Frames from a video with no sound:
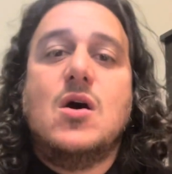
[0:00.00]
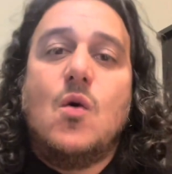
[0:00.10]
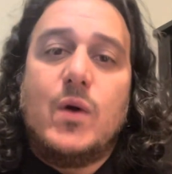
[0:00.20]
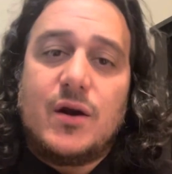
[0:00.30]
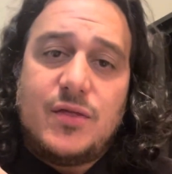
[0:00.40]

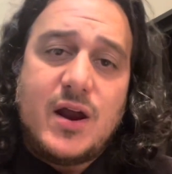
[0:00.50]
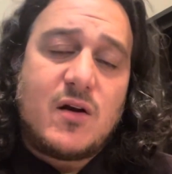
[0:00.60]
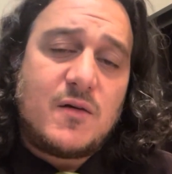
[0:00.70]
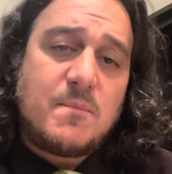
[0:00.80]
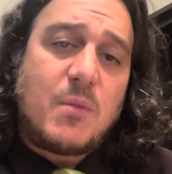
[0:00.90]
we're there
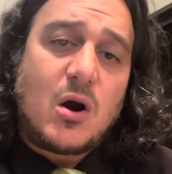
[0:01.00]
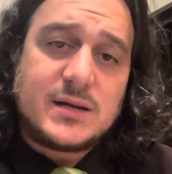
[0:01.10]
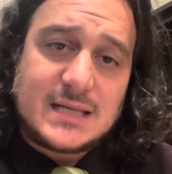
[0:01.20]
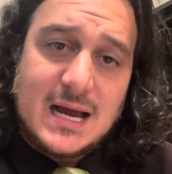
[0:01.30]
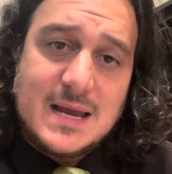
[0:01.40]

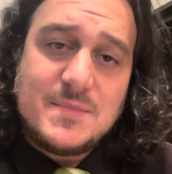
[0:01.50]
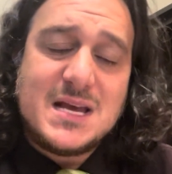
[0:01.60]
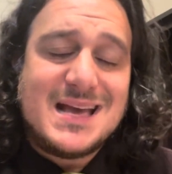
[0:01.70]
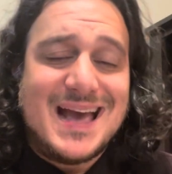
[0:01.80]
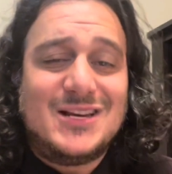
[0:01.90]
part-time
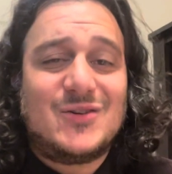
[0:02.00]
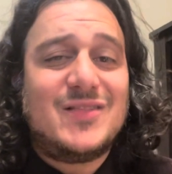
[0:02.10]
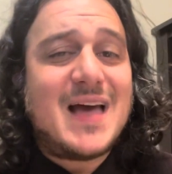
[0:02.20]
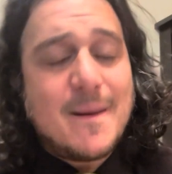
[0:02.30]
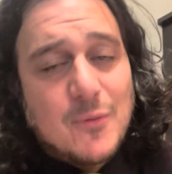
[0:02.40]
and you're in
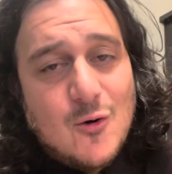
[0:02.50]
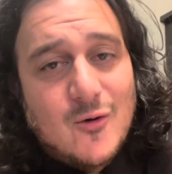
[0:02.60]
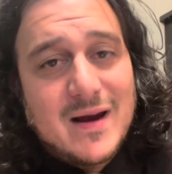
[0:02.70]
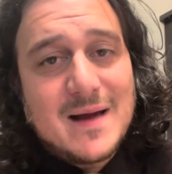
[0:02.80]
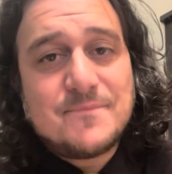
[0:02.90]
that
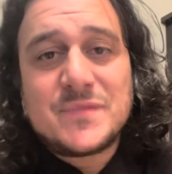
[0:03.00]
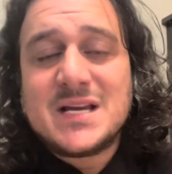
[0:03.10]
program.